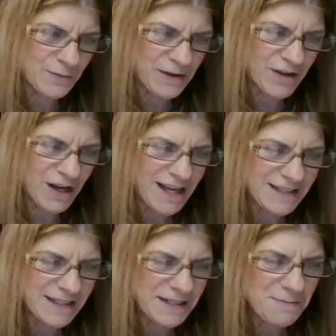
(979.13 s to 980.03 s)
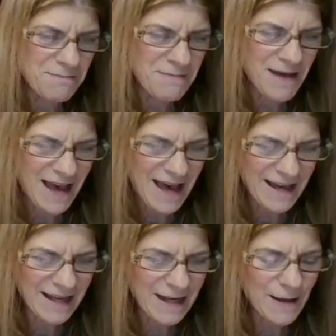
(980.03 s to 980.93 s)
We've got
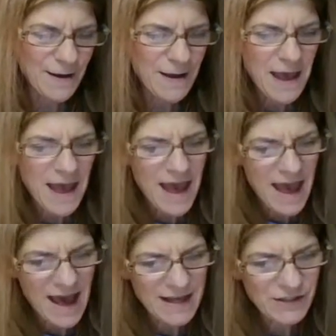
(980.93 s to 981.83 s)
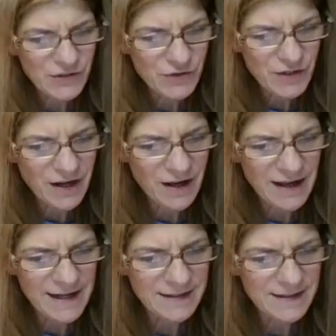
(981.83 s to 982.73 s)
smack,
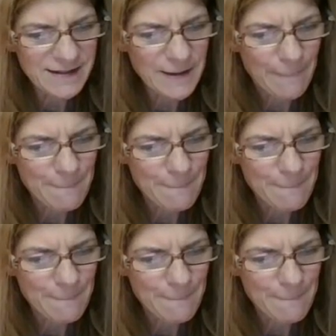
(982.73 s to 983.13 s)
astronaut,